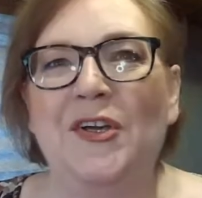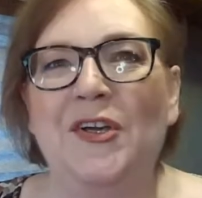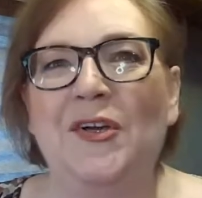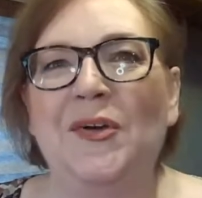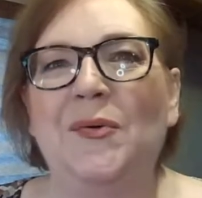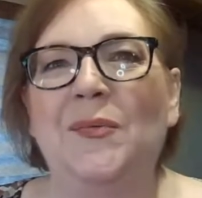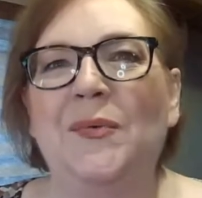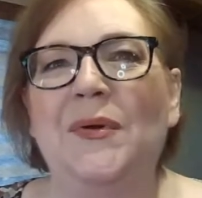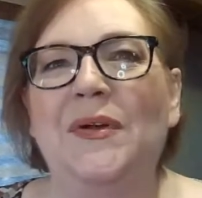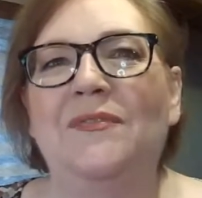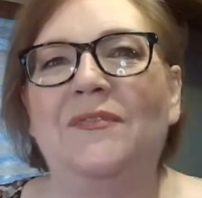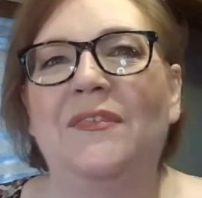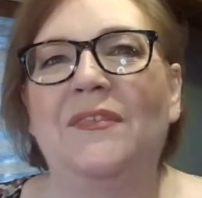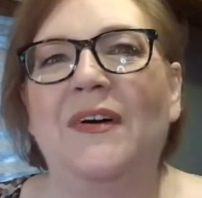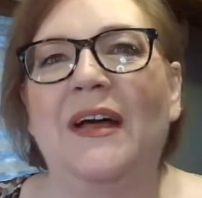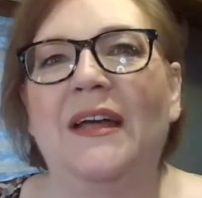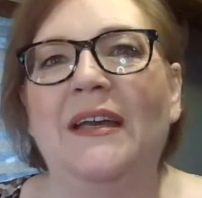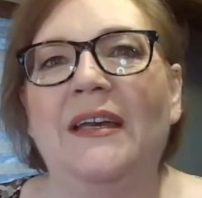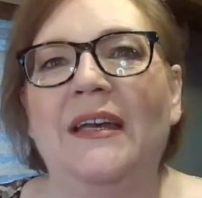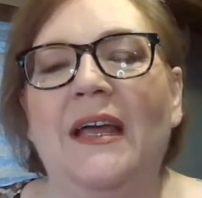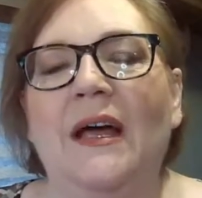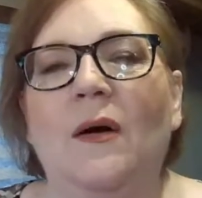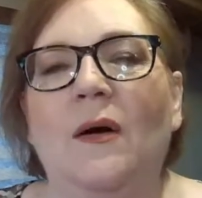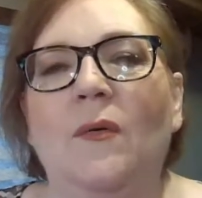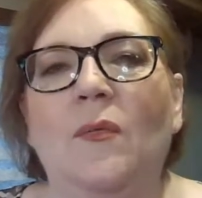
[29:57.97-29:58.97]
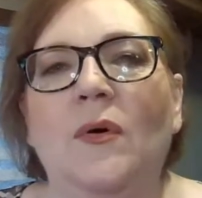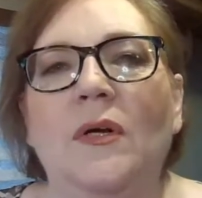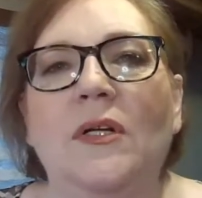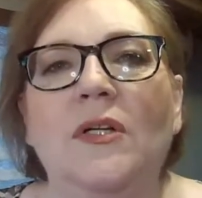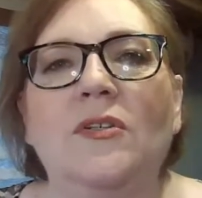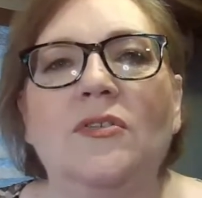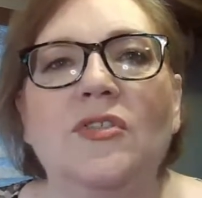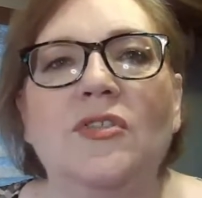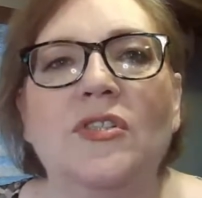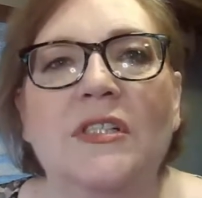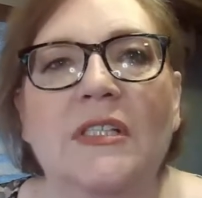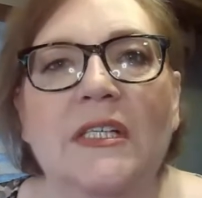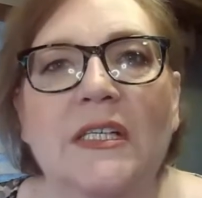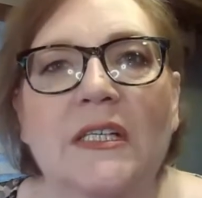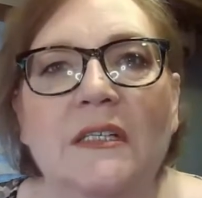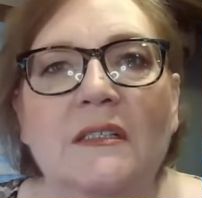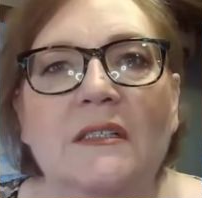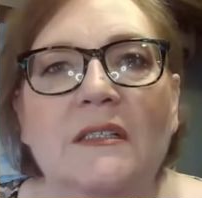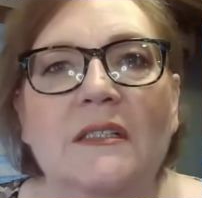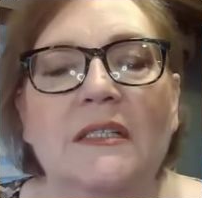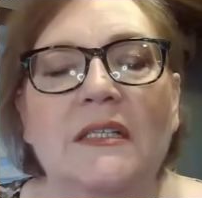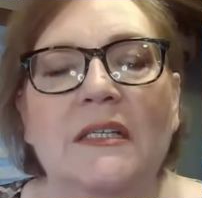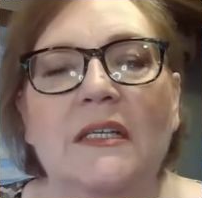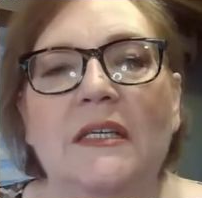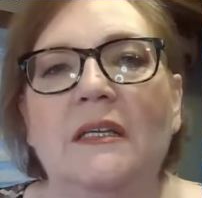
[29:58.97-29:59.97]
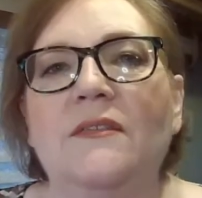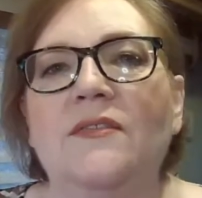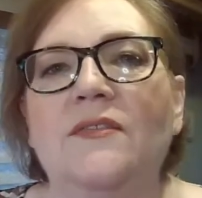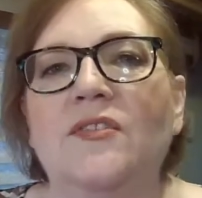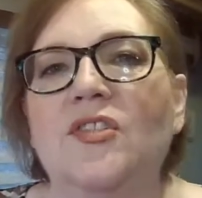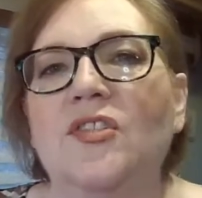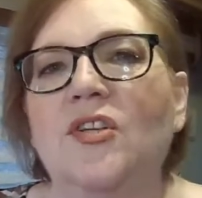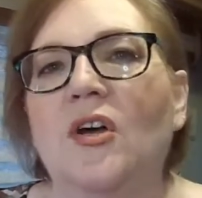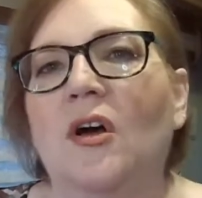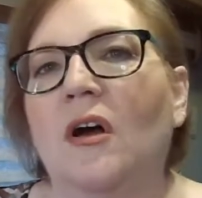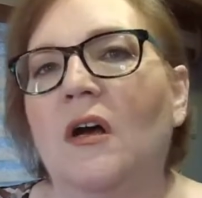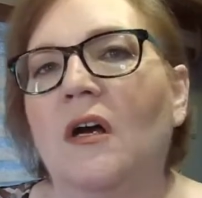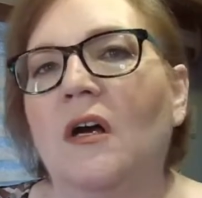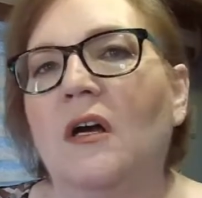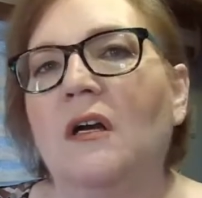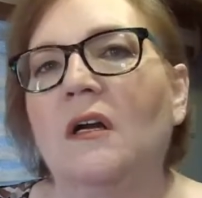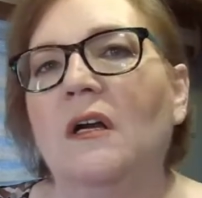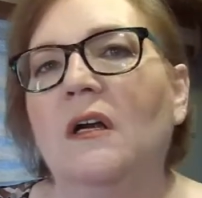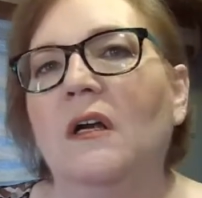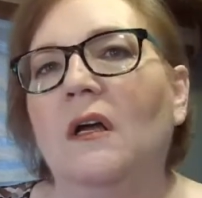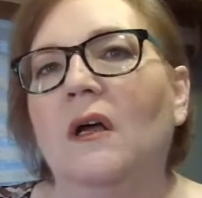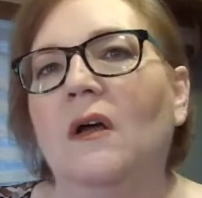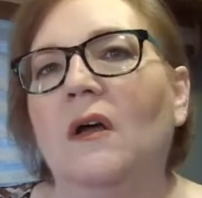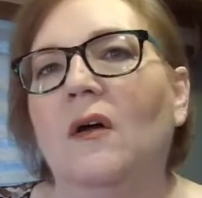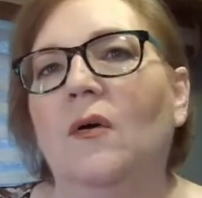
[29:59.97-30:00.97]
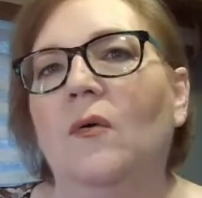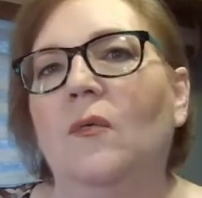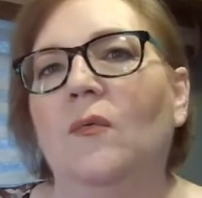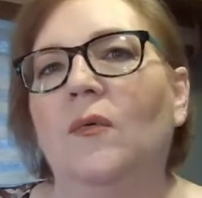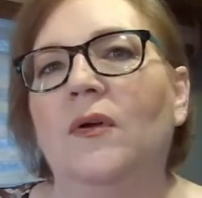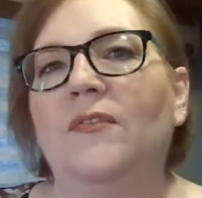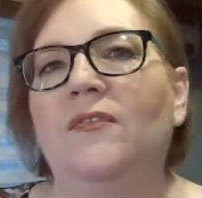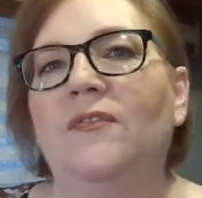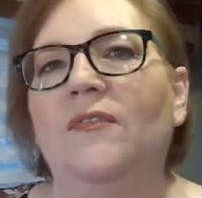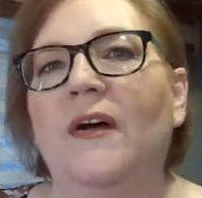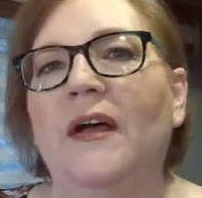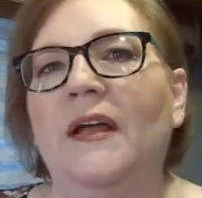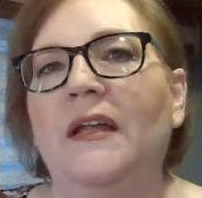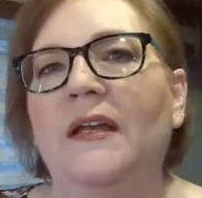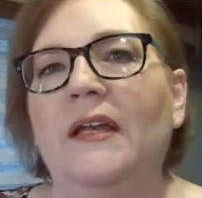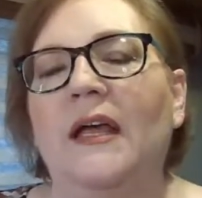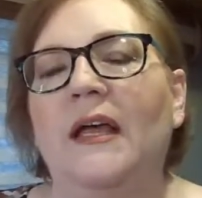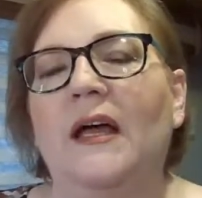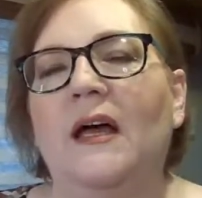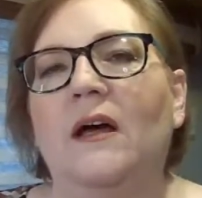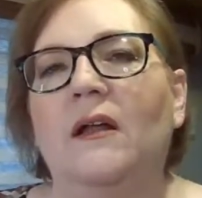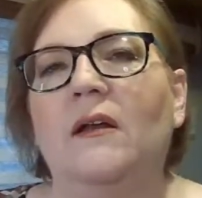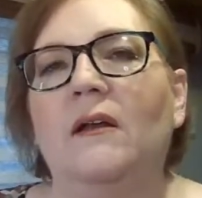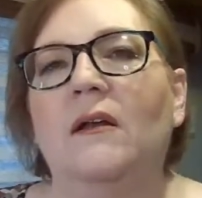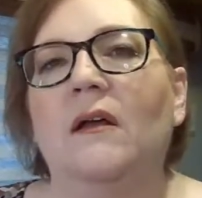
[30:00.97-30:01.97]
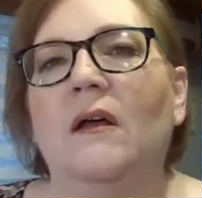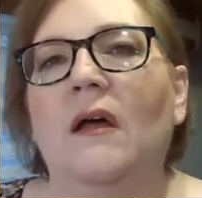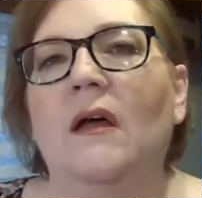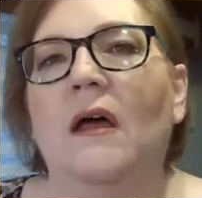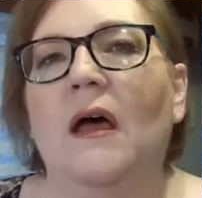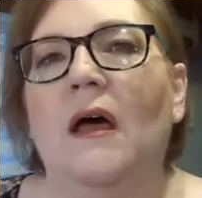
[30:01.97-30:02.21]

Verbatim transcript: you. We find out what your skills and gifts are we find out